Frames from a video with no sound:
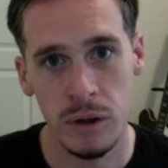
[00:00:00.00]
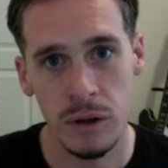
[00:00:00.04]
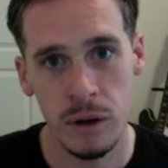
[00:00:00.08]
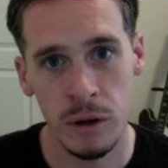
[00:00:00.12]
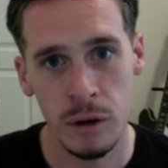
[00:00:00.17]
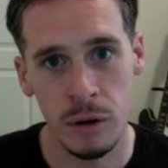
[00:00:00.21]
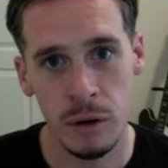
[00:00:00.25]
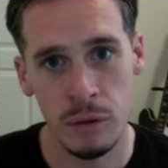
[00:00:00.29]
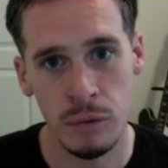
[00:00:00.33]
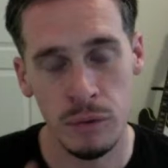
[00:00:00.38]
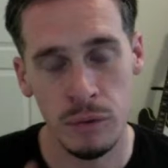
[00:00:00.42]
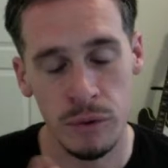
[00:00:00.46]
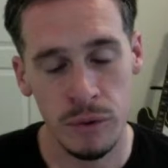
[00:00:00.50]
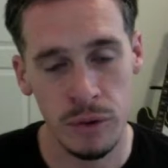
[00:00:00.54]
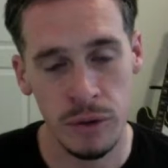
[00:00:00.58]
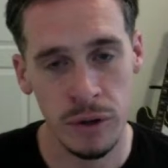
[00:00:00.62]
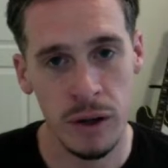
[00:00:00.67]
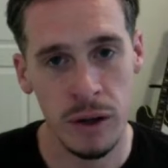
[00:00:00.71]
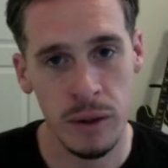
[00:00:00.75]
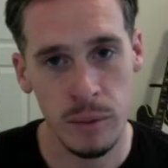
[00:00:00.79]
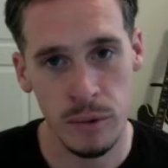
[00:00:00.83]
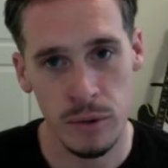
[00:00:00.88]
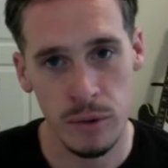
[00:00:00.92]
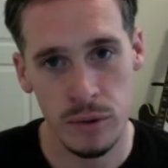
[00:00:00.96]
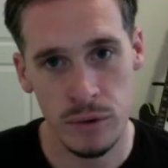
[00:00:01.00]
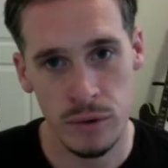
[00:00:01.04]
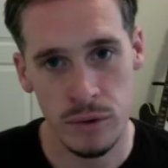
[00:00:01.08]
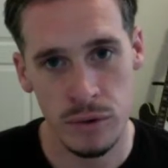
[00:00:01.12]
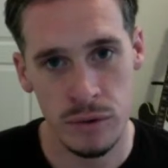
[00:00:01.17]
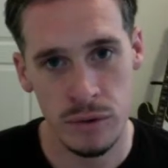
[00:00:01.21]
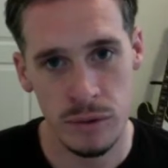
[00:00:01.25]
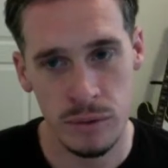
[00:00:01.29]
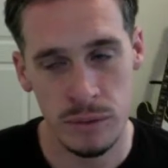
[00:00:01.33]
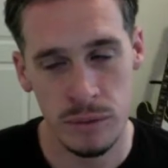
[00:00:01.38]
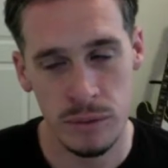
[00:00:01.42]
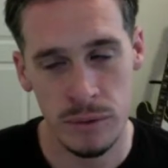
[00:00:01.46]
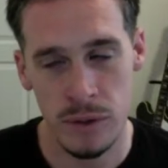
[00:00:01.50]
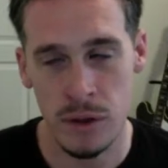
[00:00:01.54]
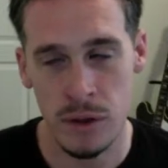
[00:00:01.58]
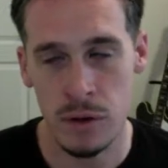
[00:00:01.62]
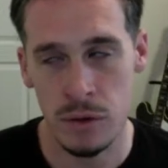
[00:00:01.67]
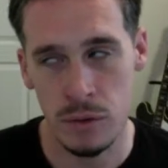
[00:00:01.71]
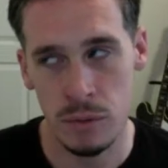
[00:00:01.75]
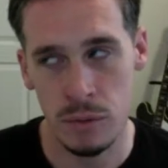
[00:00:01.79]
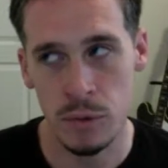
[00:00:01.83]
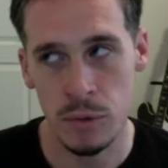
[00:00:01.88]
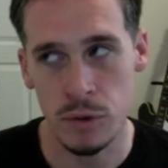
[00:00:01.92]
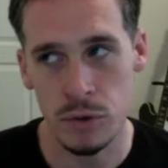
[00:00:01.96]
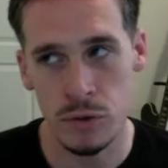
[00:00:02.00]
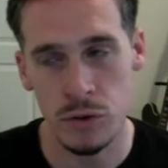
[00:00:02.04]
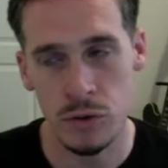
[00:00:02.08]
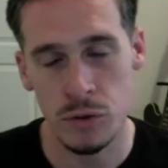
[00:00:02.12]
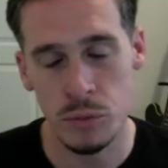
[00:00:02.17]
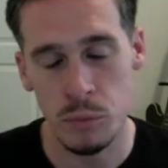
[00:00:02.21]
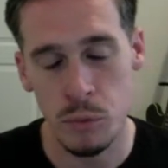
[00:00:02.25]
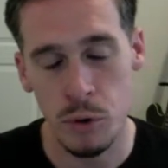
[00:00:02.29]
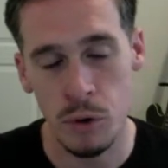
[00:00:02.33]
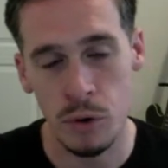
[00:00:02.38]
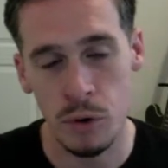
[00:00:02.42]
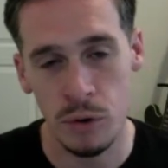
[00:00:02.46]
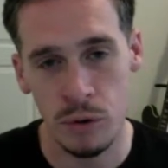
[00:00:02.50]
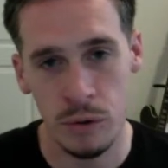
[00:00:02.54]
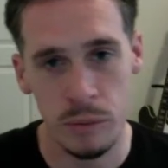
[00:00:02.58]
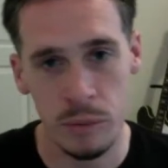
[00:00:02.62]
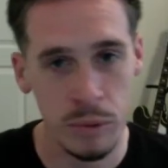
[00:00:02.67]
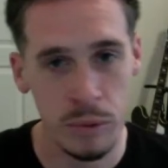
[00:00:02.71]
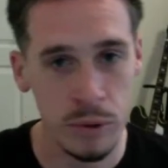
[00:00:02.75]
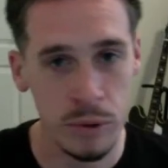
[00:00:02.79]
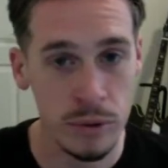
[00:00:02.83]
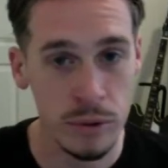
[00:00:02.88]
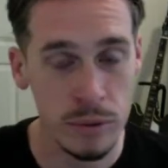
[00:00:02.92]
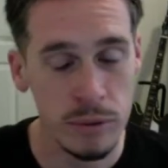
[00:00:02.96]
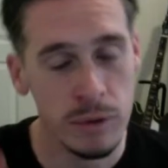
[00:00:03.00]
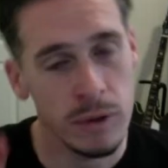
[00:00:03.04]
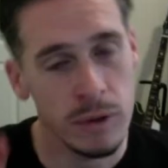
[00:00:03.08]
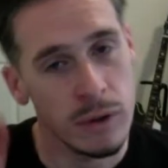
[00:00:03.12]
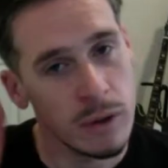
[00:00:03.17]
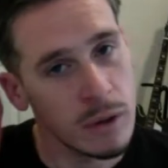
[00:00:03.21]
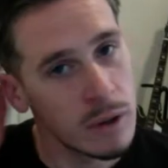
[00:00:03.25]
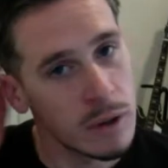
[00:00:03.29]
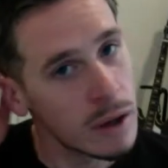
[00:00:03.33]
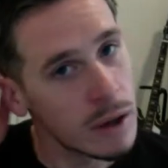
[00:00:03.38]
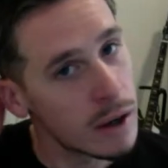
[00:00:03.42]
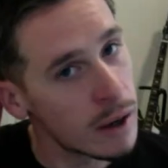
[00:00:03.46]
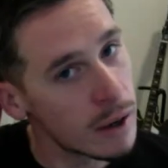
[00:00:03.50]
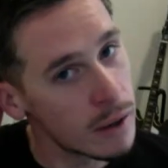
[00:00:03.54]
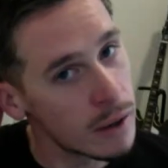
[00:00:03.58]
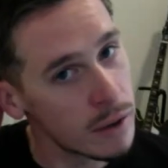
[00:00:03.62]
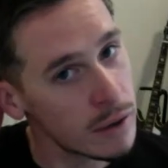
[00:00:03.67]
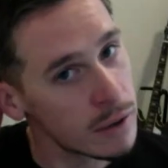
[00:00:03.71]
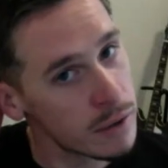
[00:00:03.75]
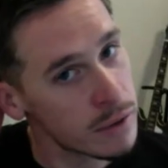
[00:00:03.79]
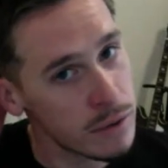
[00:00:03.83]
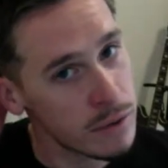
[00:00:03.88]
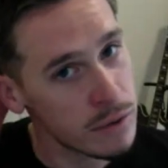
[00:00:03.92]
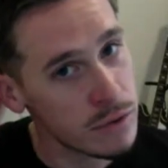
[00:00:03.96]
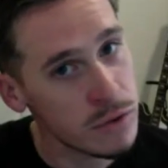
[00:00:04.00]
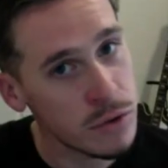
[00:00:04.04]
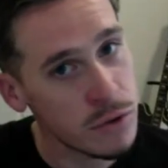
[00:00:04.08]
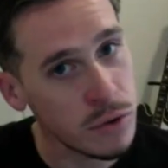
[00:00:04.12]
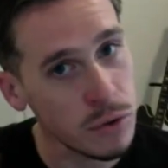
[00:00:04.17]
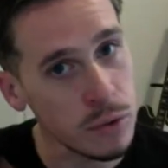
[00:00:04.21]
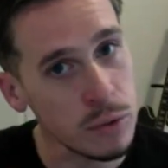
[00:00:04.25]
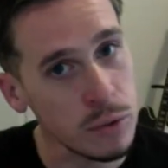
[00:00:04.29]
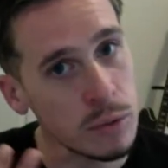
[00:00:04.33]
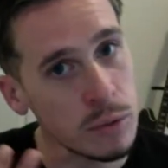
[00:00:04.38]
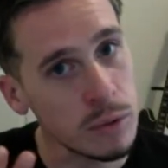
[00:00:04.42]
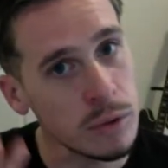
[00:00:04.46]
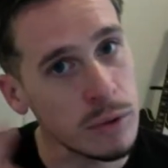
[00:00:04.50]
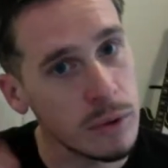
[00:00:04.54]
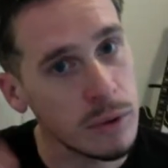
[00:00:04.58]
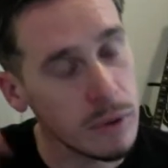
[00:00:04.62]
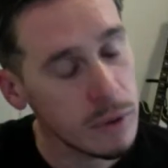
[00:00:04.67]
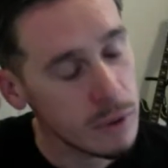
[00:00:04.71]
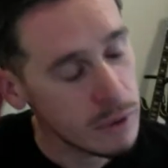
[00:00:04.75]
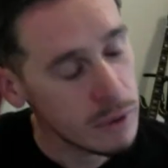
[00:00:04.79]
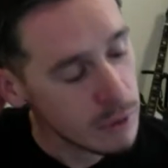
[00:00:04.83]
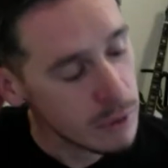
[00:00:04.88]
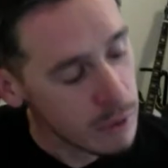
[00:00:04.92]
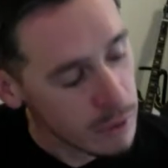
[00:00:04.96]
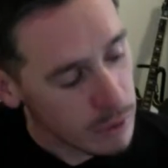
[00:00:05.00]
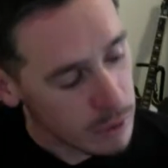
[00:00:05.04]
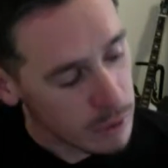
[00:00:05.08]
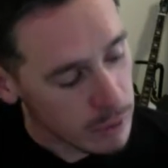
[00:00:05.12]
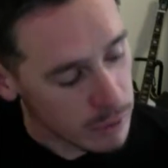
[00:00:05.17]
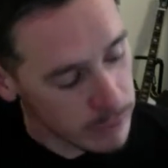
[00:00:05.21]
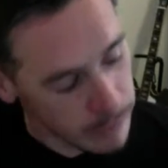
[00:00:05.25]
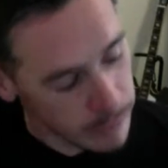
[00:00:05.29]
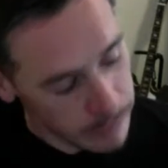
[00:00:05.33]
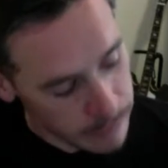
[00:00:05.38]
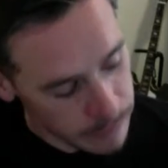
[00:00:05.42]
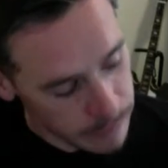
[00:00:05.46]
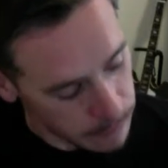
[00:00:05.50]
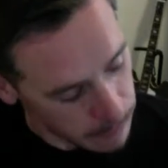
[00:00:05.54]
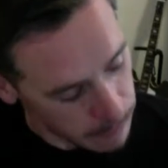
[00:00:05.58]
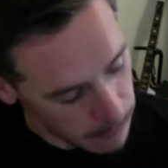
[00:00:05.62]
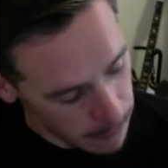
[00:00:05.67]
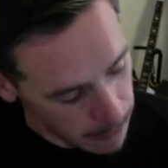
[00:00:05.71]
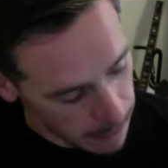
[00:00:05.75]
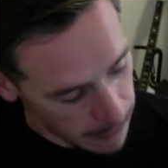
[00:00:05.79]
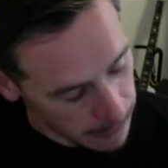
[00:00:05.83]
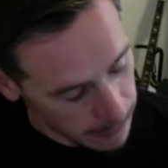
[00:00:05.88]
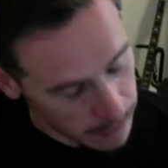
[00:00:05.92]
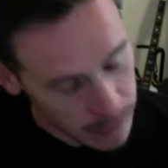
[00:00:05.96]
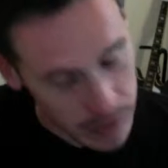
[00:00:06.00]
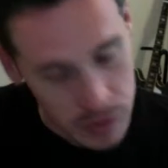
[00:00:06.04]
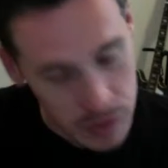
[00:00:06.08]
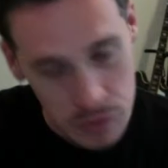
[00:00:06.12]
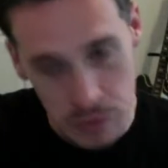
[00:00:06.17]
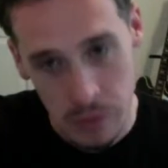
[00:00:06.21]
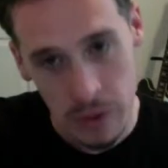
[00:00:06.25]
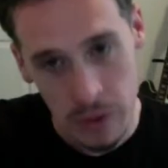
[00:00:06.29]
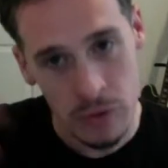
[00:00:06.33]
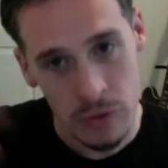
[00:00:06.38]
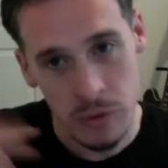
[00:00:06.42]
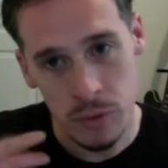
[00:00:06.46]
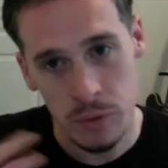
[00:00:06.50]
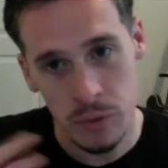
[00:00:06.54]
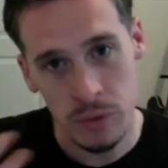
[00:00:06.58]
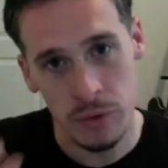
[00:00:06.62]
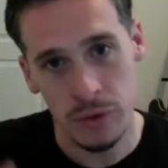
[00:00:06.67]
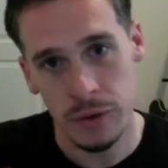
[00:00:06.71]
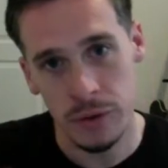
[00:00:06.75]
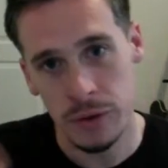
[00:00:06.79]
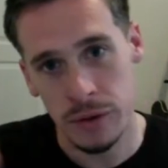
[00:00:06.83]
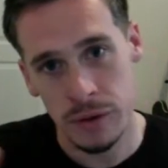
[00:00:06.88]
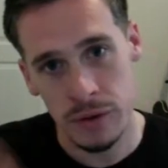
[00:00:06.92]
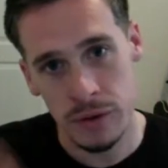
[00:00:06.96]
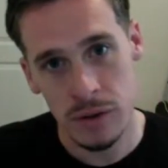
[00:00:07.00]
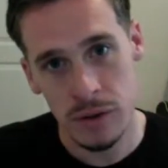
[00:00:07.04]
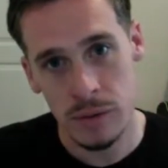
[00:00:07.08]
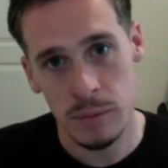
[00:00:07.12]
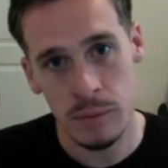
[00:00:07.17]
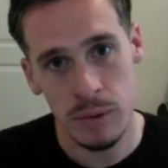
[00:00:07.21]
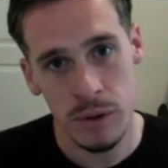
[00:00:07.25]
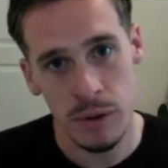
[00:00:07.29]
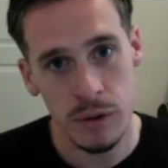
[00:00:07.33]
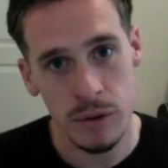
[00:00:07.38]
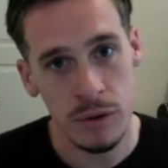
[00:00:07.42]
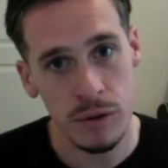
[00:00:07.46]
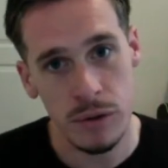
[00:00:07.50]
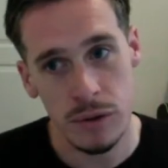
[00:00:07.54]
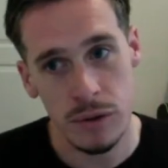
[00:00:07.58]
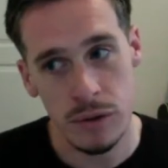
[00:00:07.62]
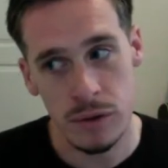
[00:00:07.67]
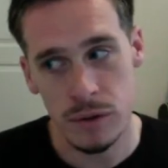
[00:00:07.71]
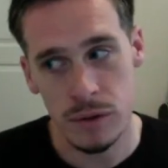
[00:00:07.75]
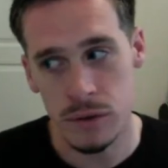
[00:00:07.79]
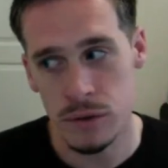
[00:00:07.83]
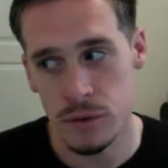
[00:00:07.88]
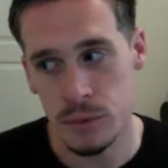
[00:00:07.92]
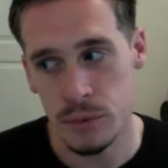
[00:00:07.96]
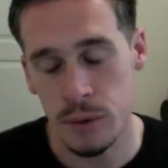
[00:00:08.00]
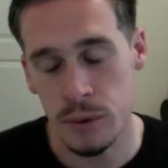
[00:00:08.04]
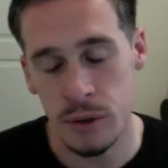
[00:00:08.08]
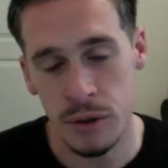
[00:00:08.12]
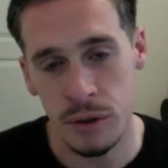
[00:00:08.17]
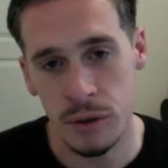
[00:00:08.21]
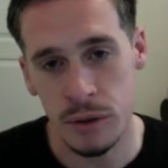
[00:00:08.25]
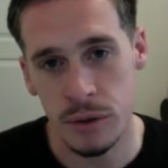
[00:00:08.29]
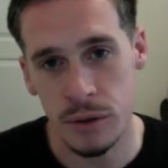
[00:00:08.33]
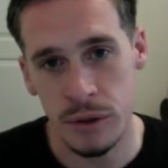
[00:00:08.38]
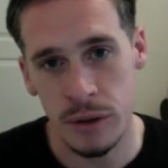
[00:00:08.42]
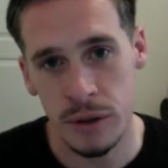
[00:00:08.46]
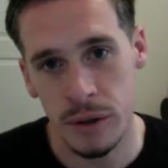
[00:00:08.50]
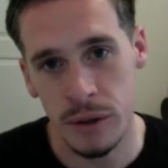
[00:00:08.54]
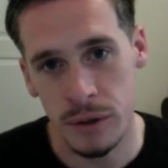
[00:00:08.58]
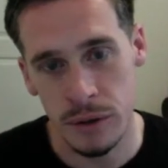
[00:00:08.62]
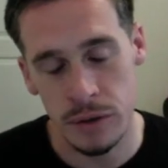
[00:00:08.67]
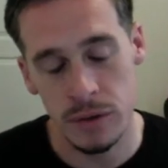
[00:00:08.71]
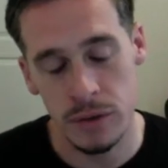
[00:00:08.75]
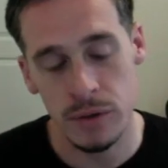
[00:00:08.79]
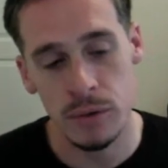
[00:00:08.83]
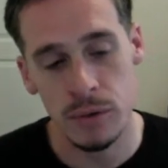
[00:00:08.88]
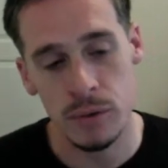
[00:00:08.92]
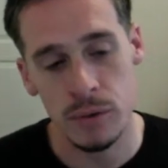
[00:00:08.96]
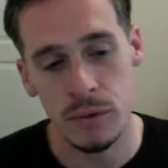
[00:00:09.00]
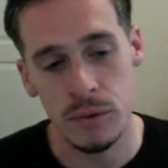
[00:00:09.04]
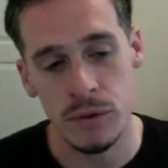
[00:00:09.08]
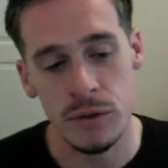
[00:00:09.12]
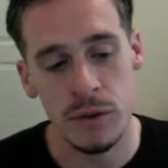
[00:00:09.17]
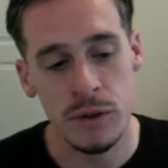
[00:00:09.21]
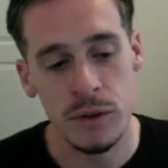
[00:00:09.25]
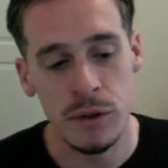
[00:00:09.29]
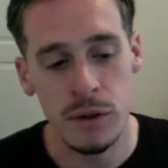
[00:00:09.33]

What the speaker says: airflow diameters that are much smaller. But I like the two. And that's what I do with like the Imperia as well. Like I like those